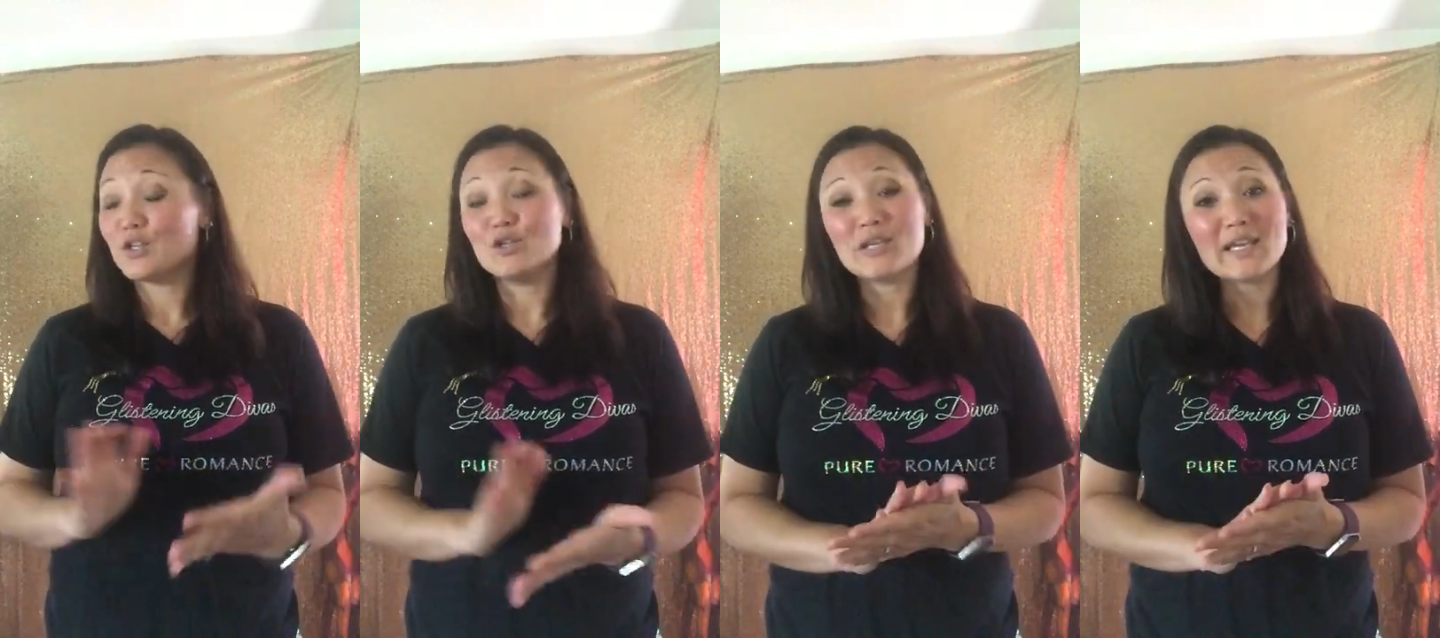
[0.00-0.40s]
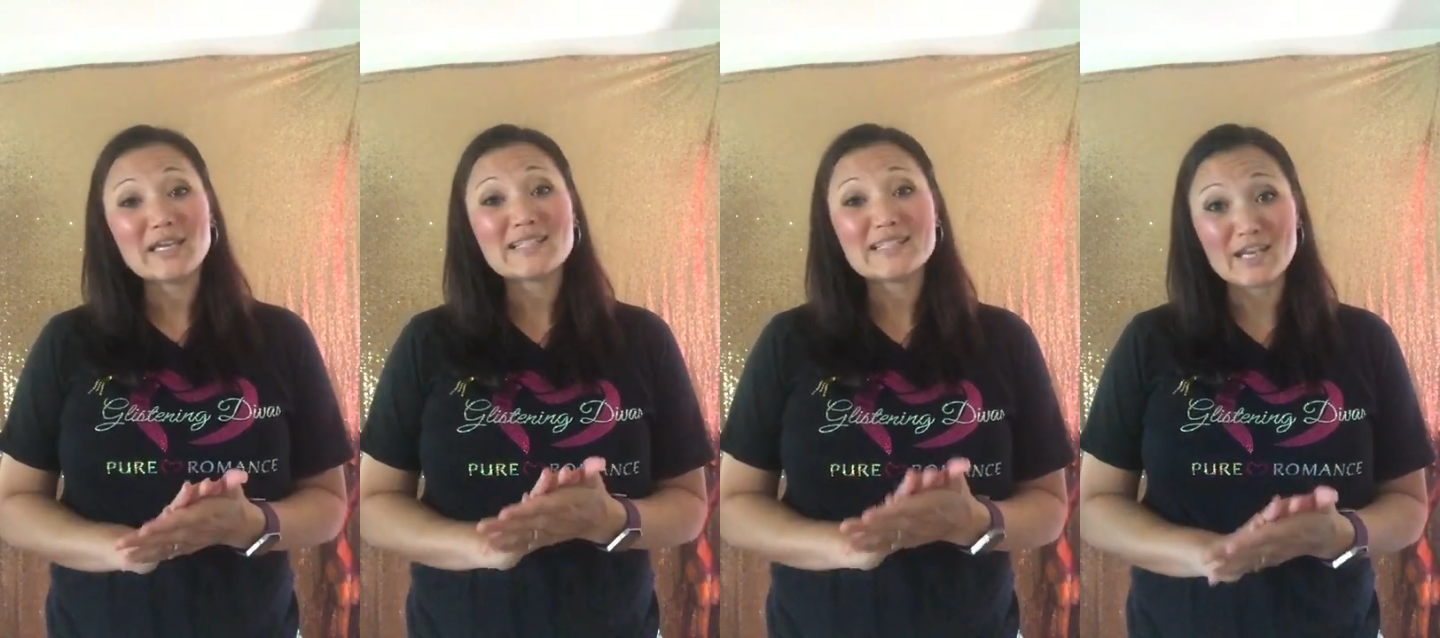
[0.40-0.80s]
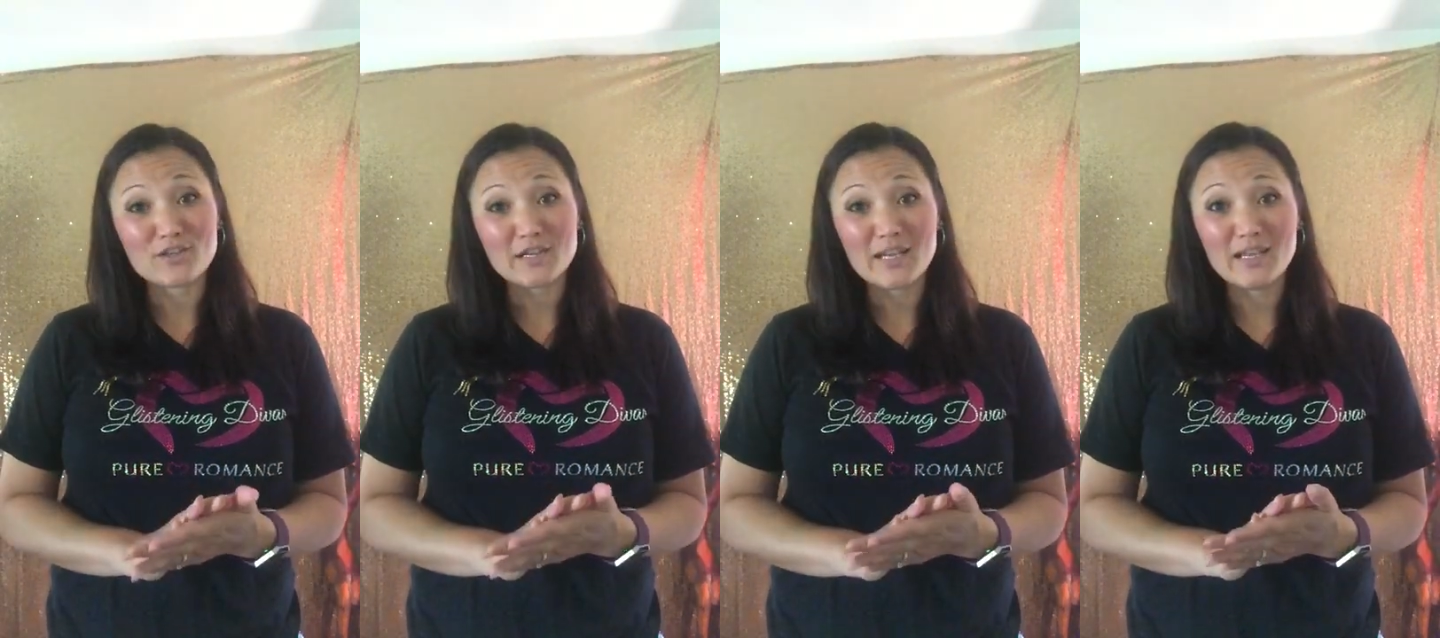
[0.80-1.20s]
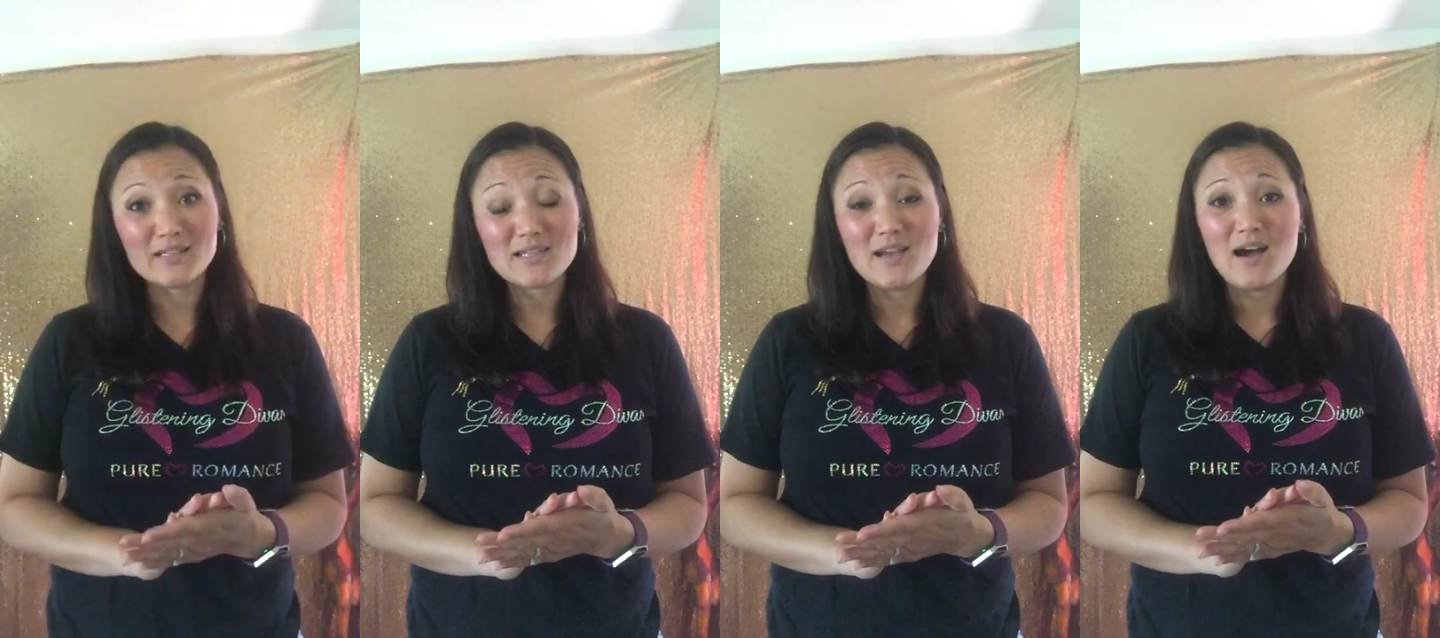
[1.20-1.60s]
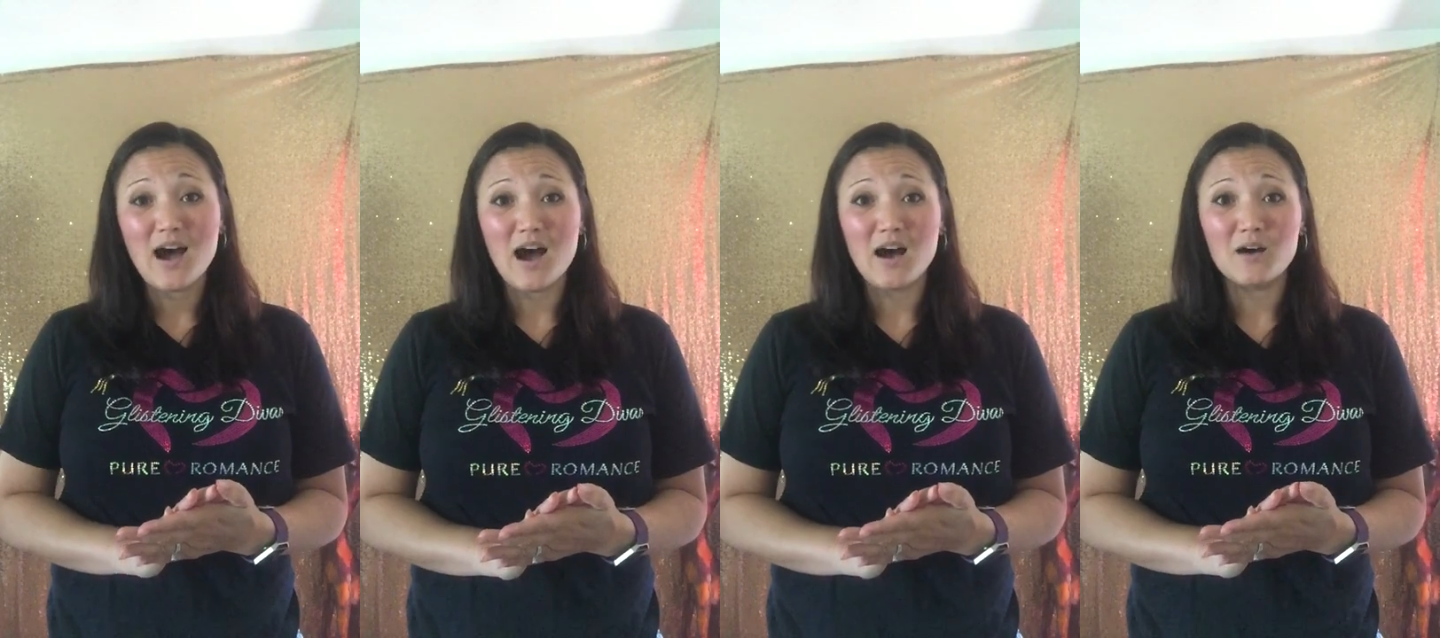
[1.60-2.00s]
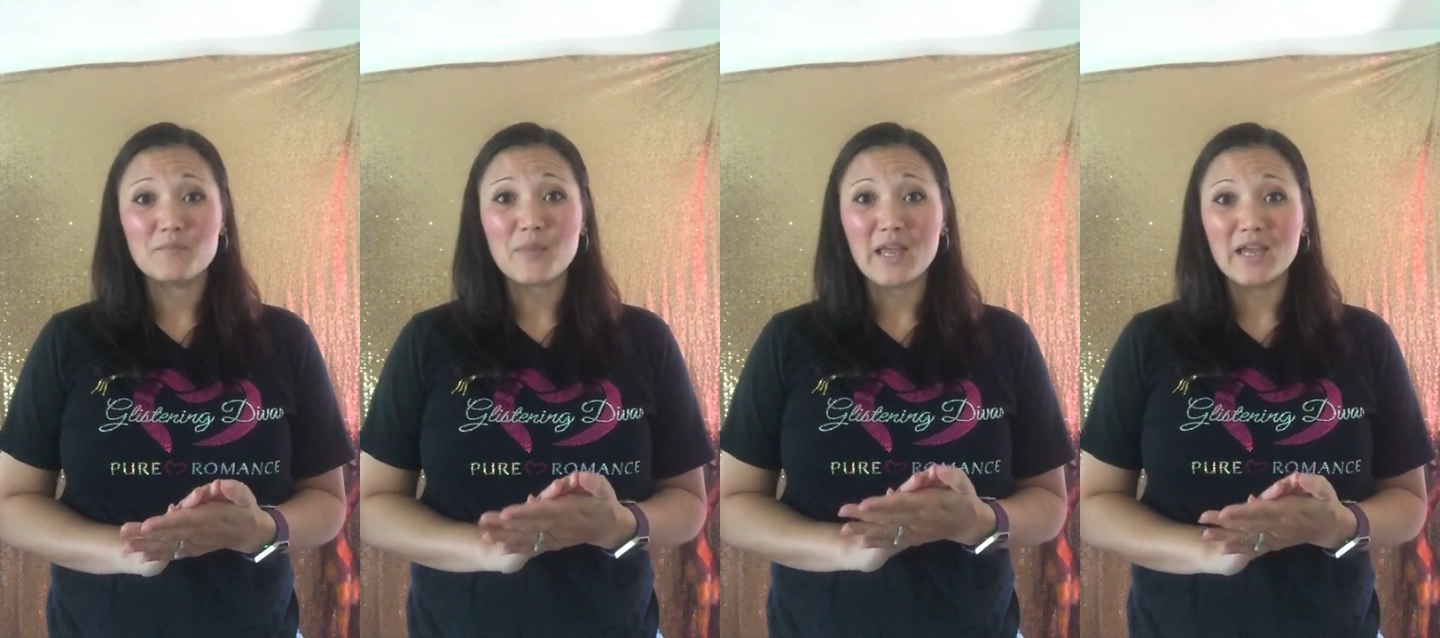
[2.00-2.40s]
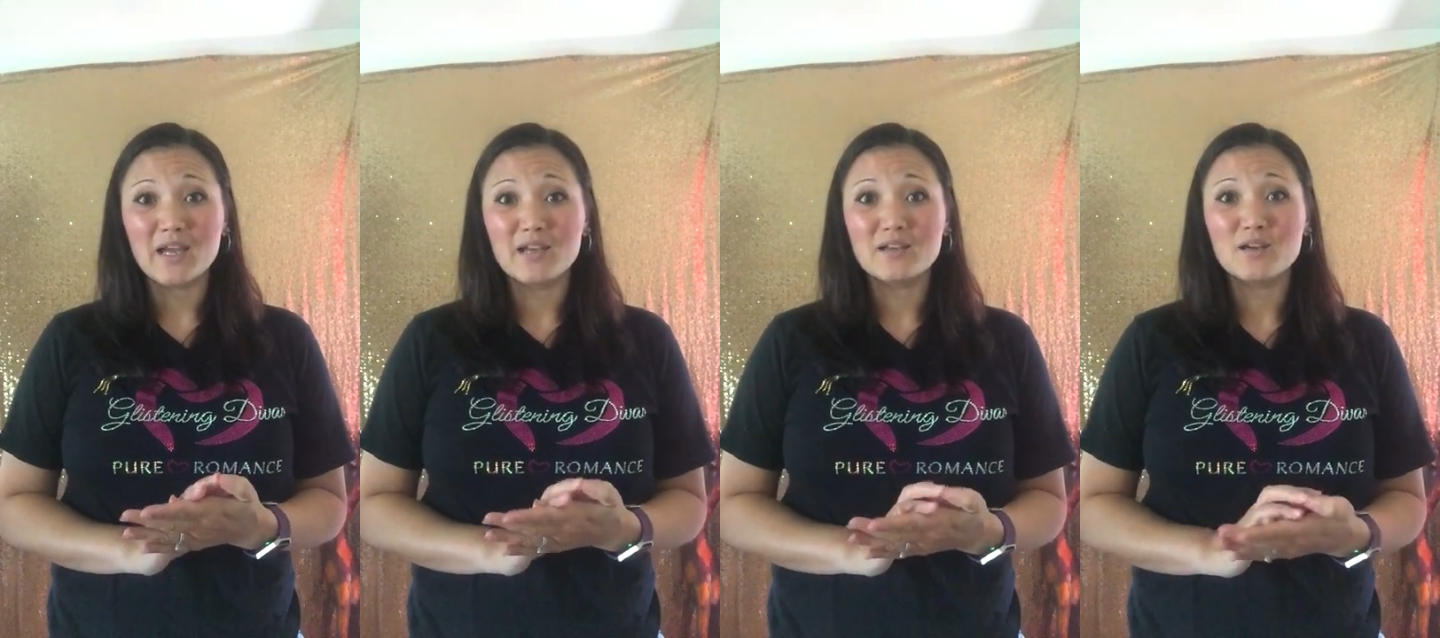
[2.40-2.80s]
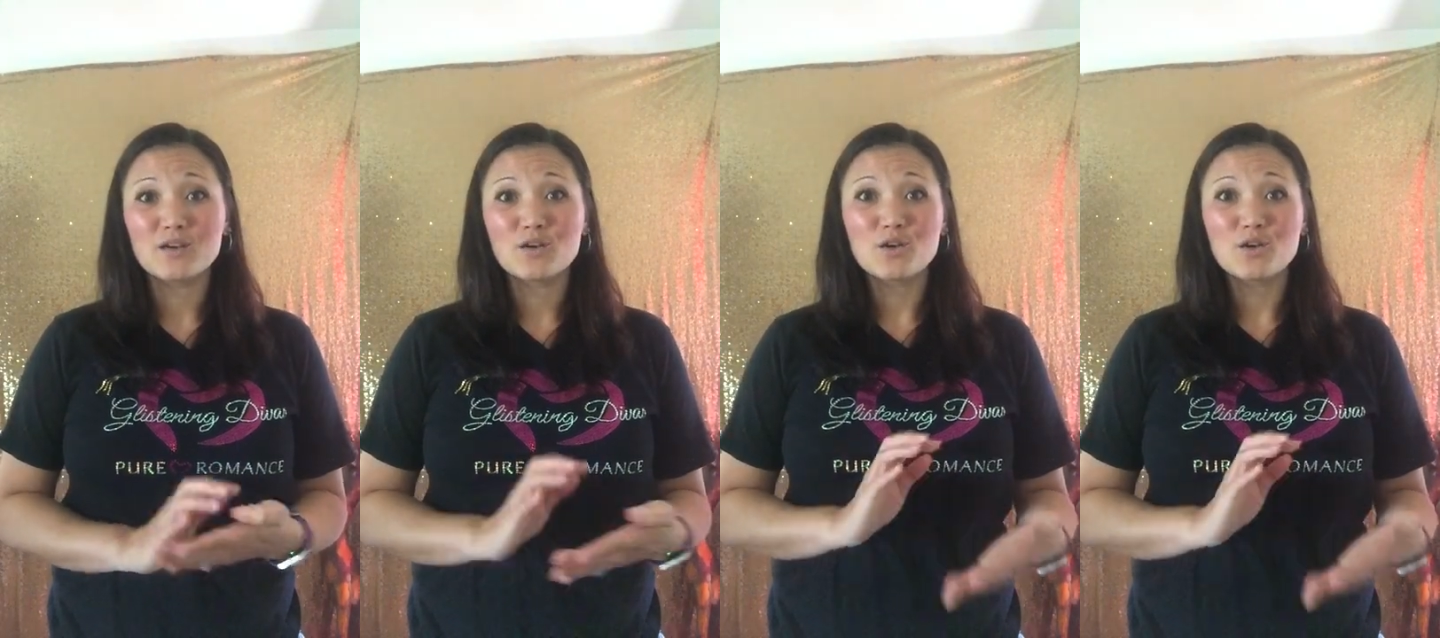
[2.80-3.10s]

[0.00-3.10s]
You can get a standard kit and